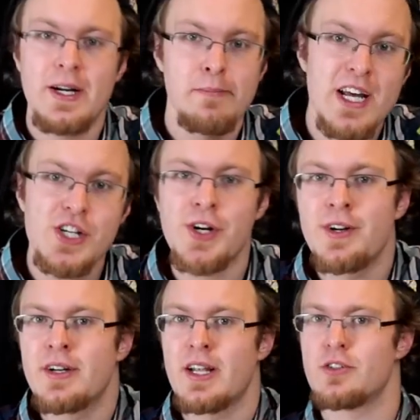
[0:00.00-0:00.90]

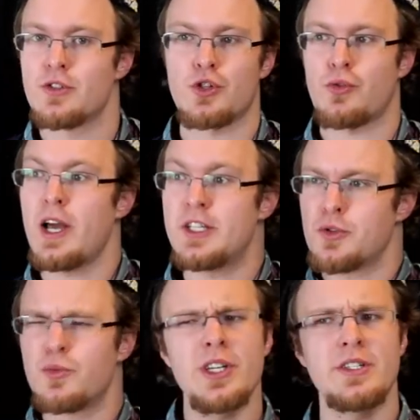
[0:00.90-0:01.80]
animation and try
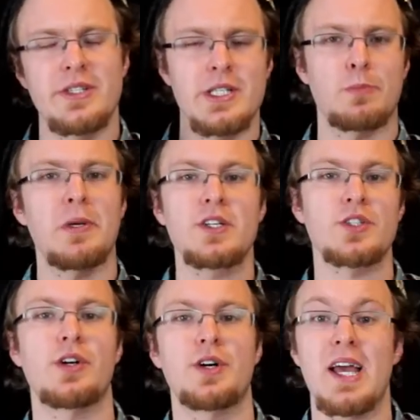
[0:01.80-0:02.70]
to reach this
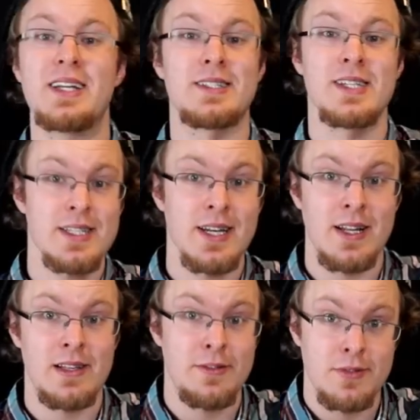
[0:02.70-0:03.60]
Pixar and Disney
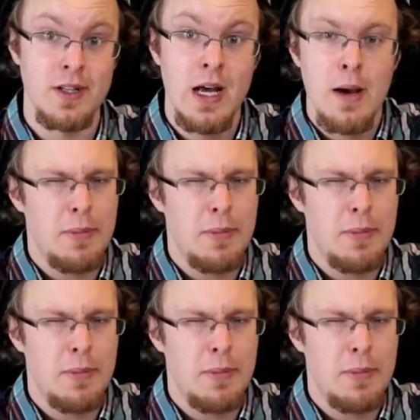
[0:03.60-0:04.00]
level,